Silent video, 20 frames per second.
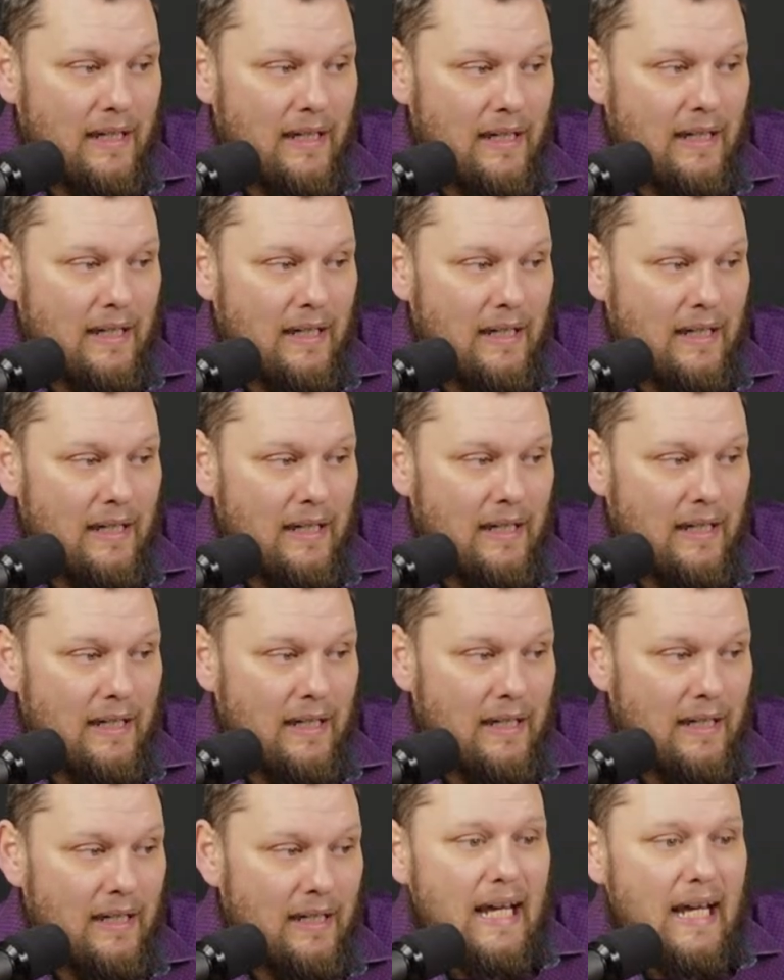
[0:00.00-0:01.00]
So
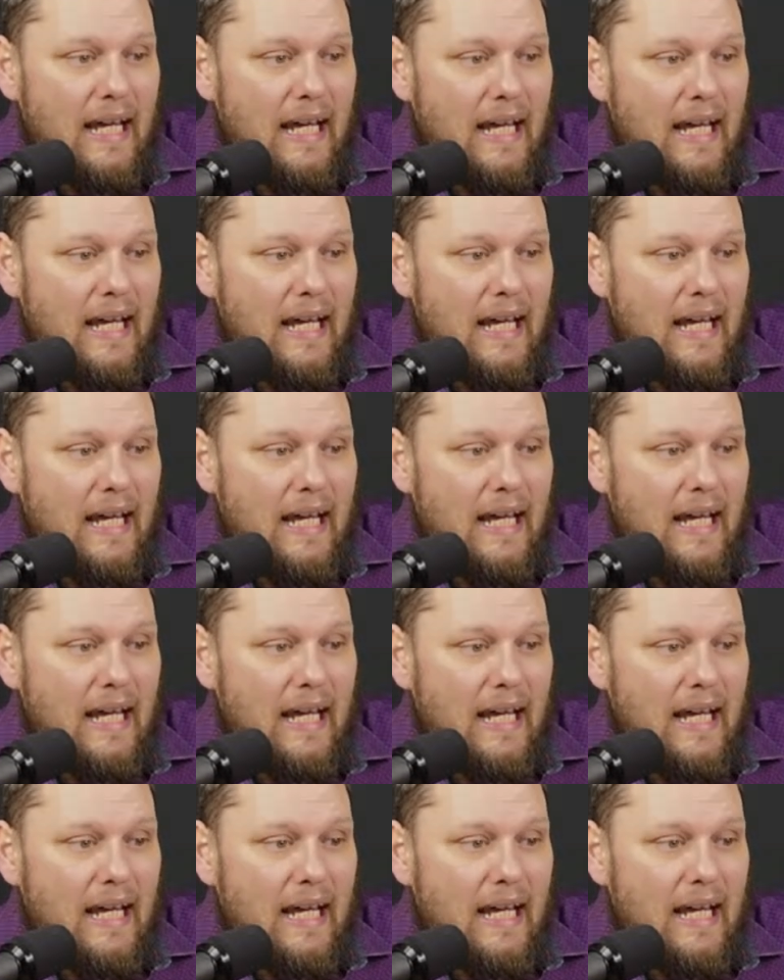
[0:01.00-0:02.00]
as
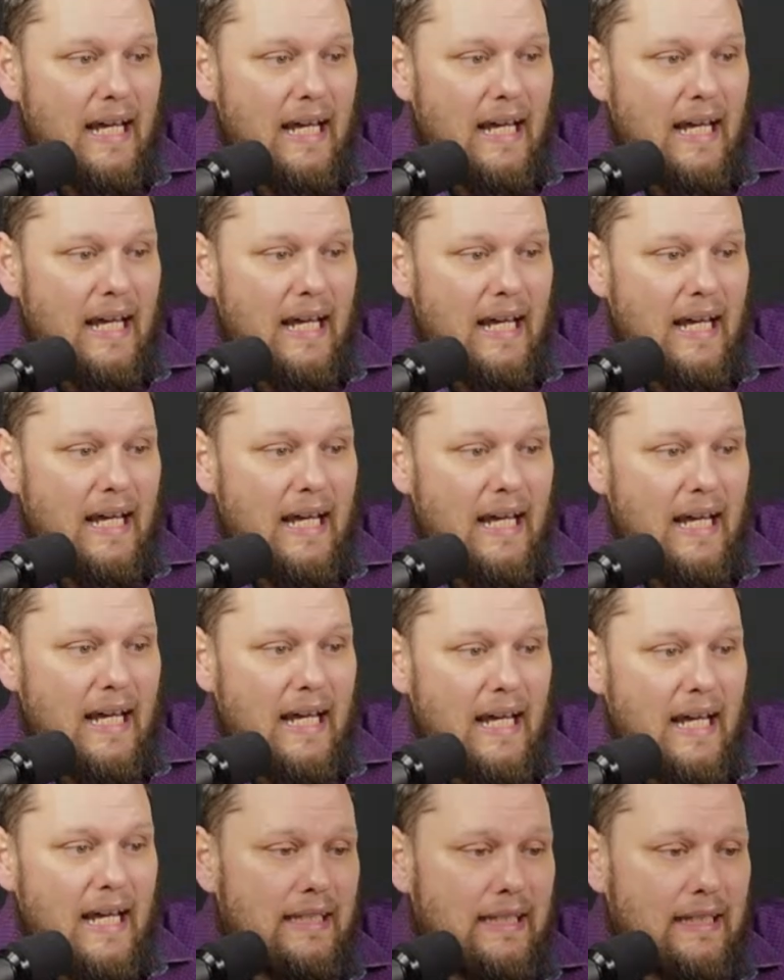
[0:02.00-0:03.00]
much as
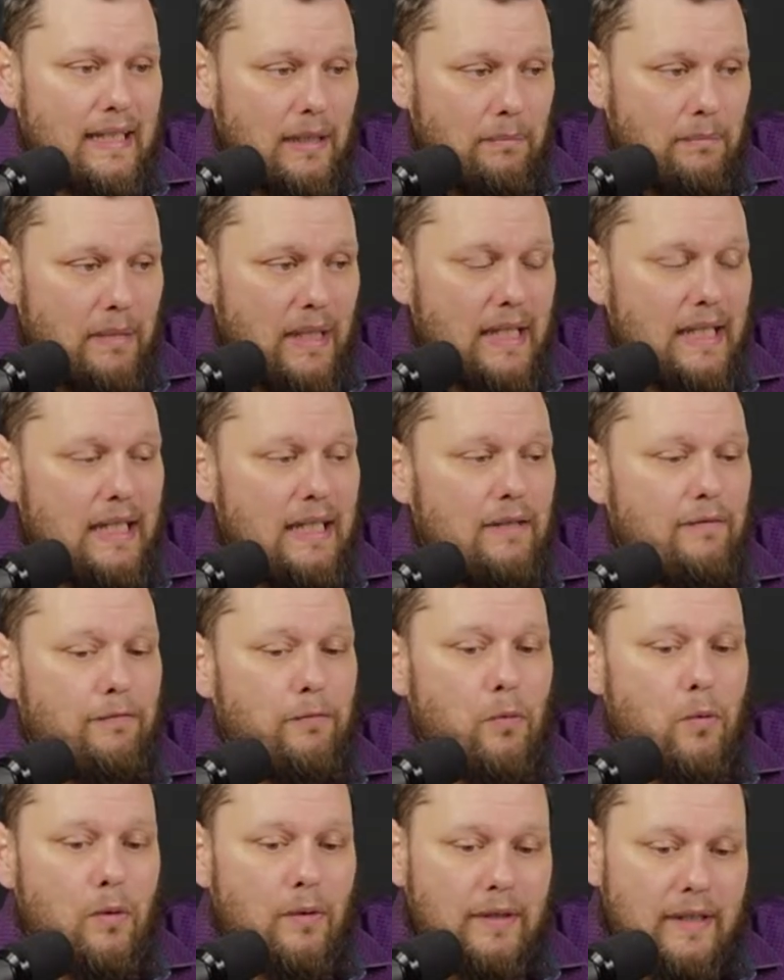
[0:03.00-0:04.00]
the committee
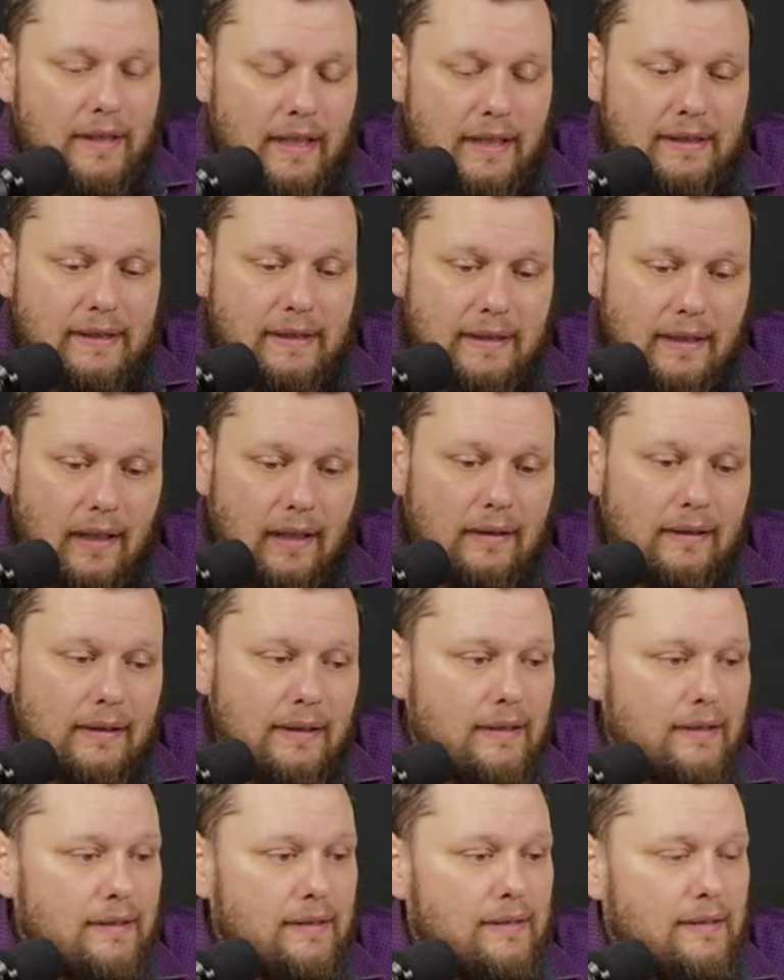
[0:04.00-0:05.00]
for the
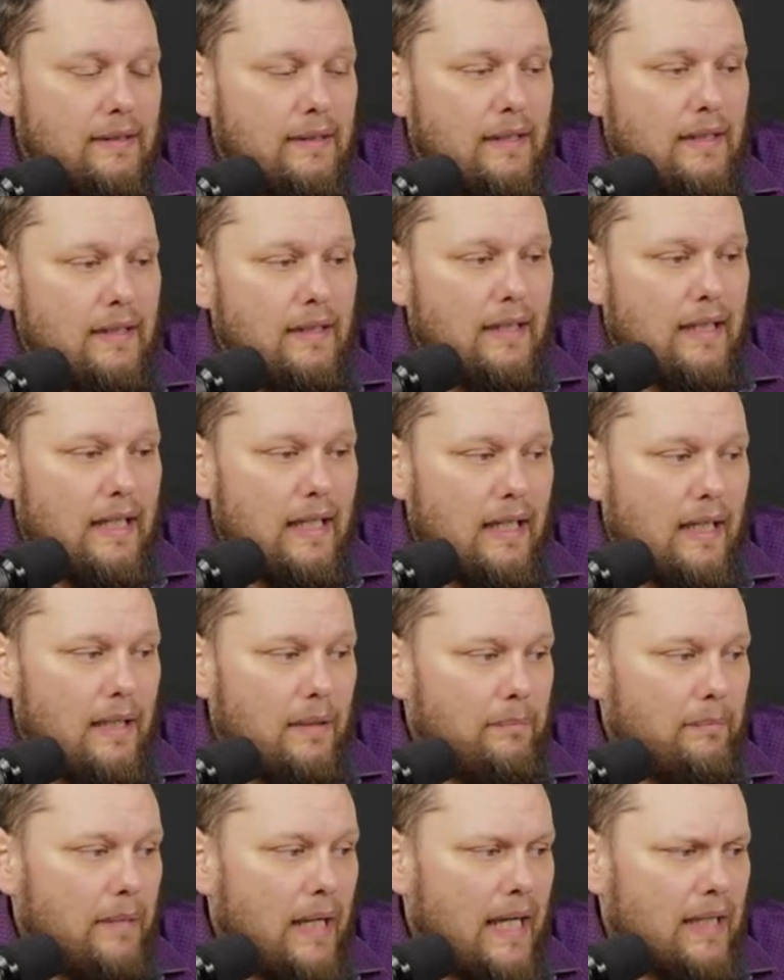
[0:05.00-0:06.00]
Nestle-Aland,
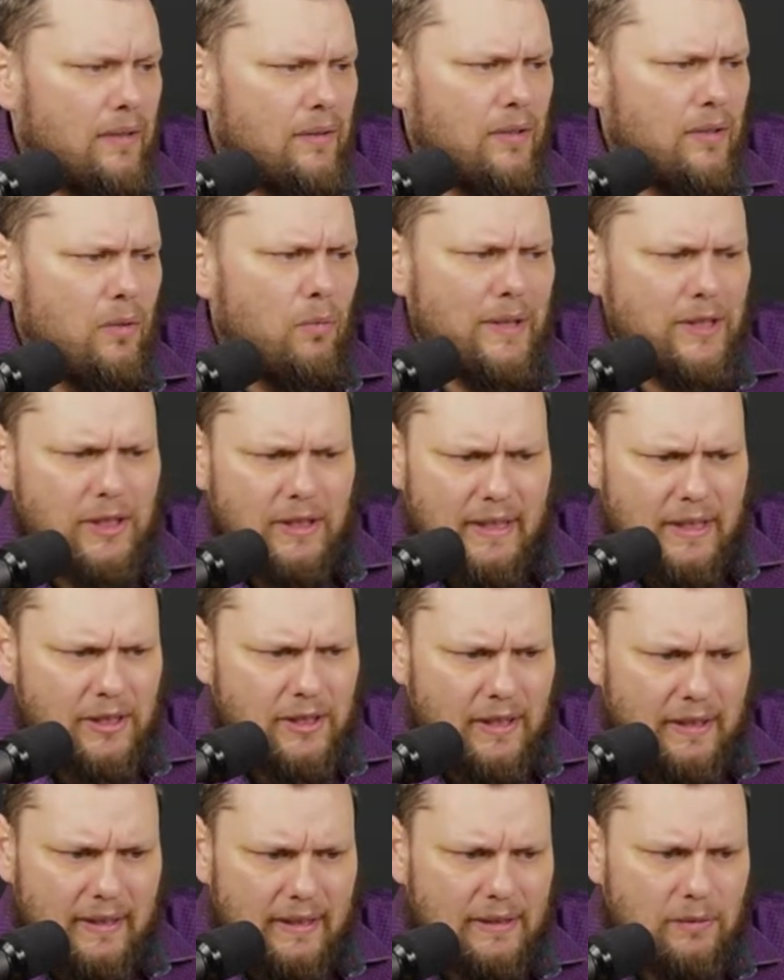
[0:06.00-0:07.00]
I don't know which
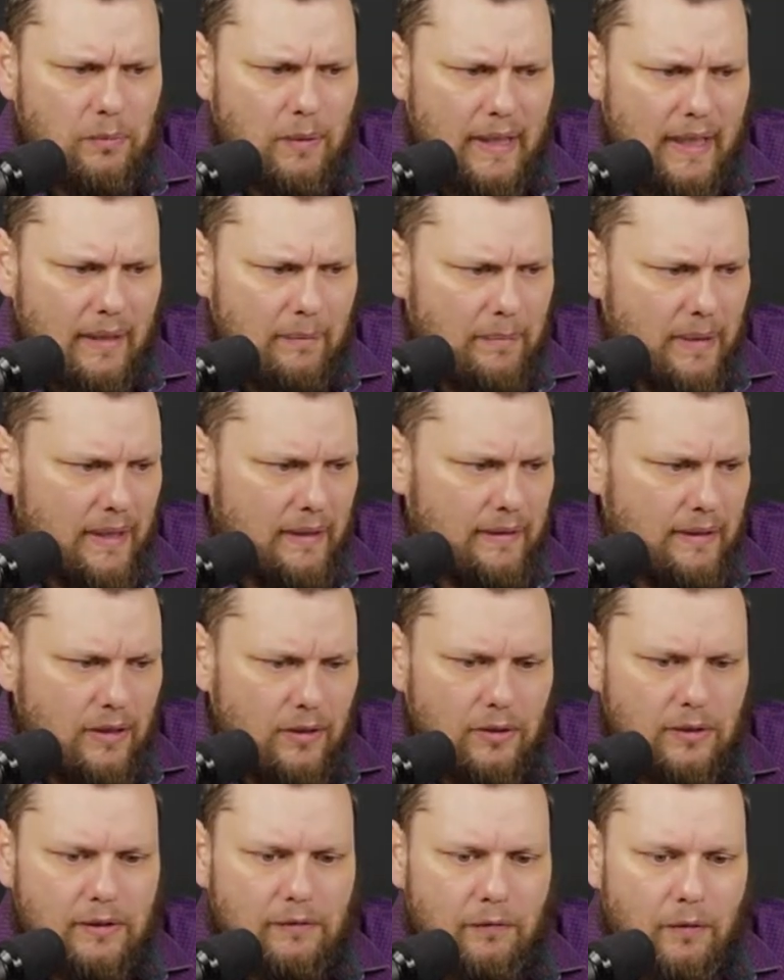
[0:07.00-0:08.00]
edition this would have been
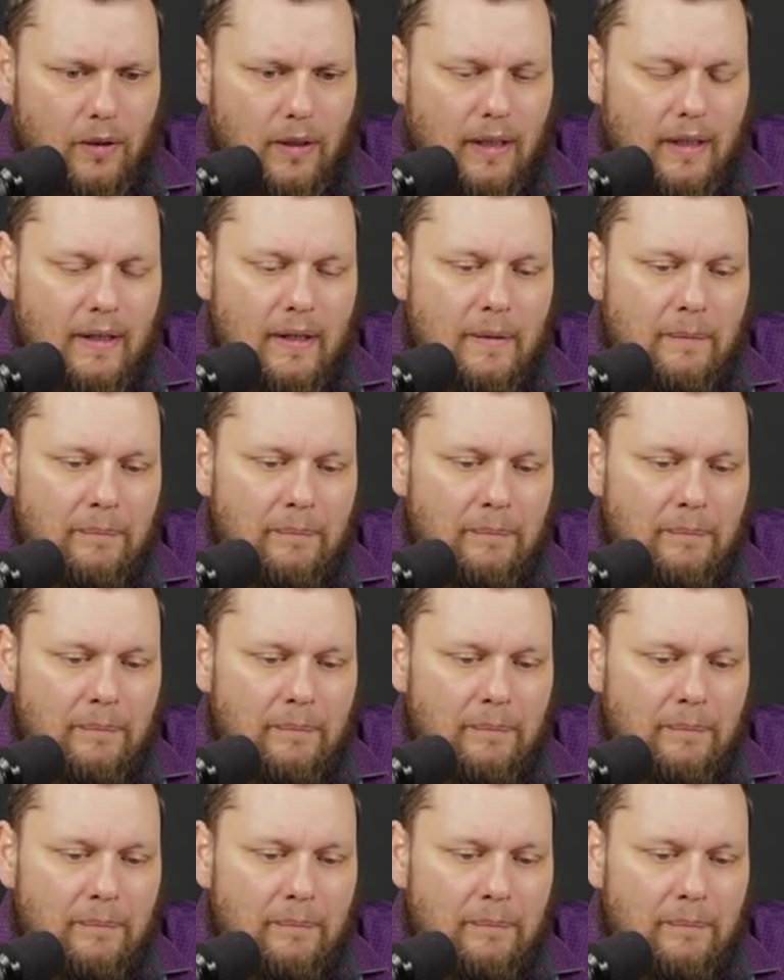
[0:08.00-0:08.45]
used for,